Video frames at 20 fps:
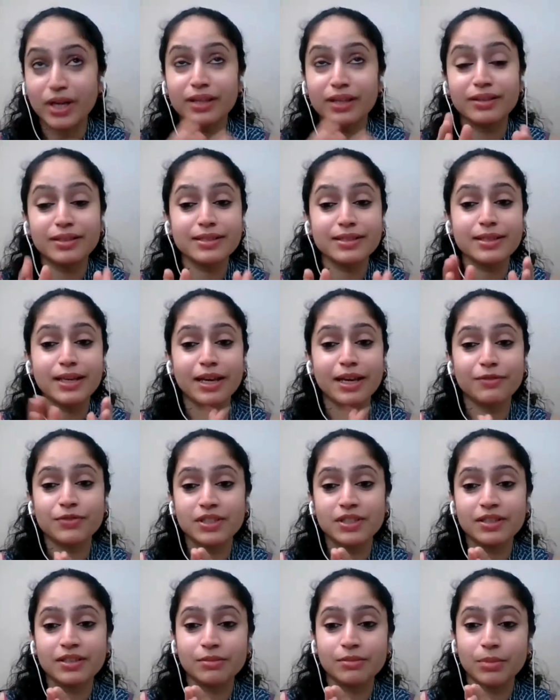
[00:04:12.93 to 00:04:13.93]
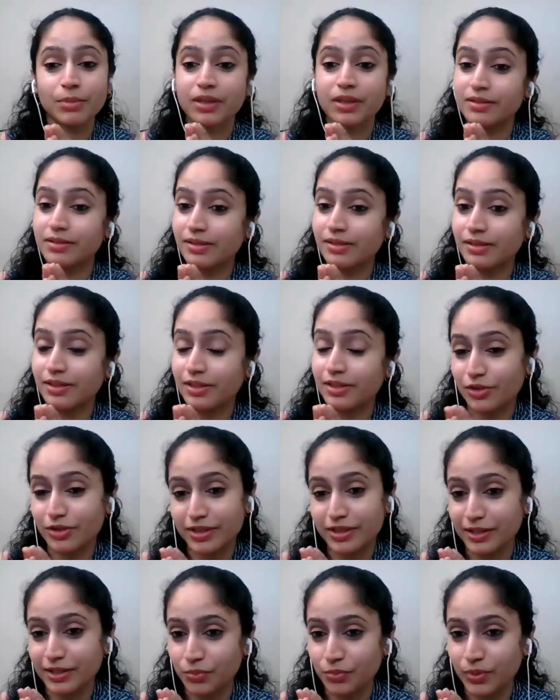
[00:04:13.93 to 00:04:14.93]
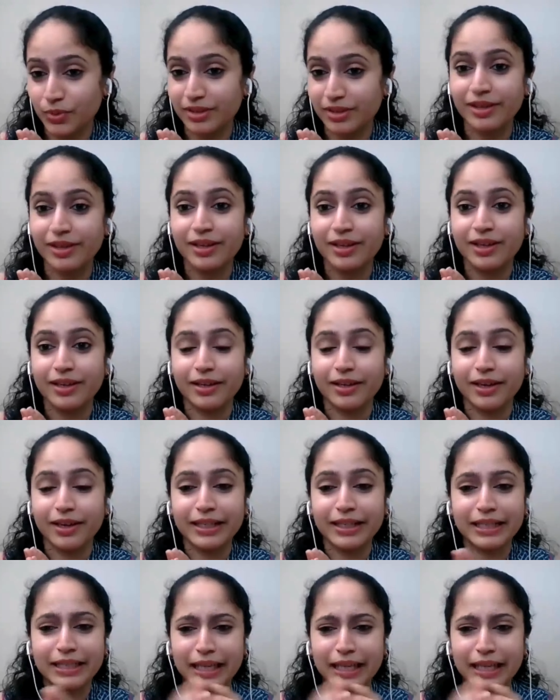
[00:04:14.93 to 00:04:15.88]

And this I have seen in my consultations as well, right?